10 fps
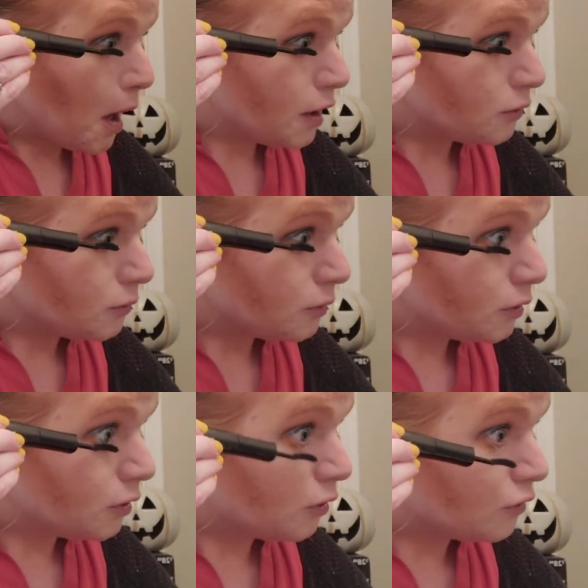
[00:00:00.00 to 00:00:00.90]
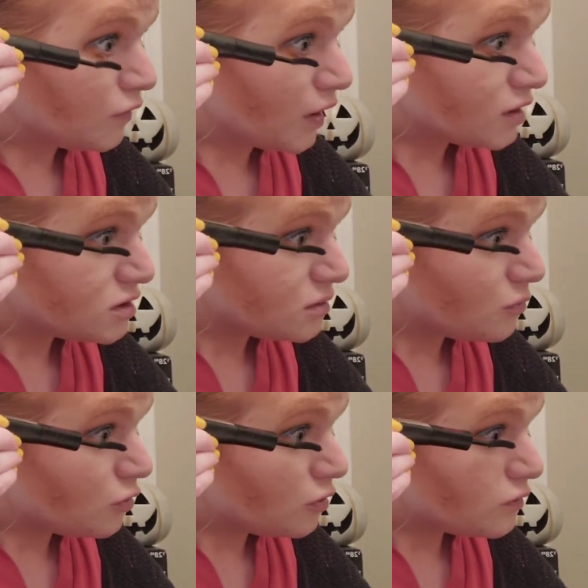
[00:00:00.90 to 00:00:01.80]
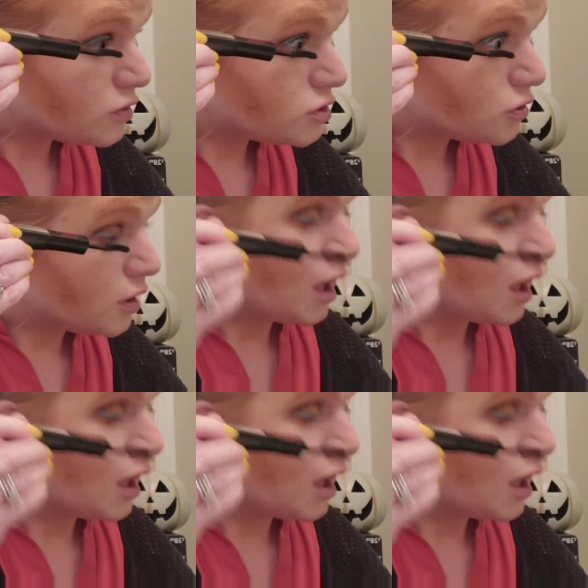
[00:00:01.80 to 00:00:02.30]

I don't know if that's the moral of the story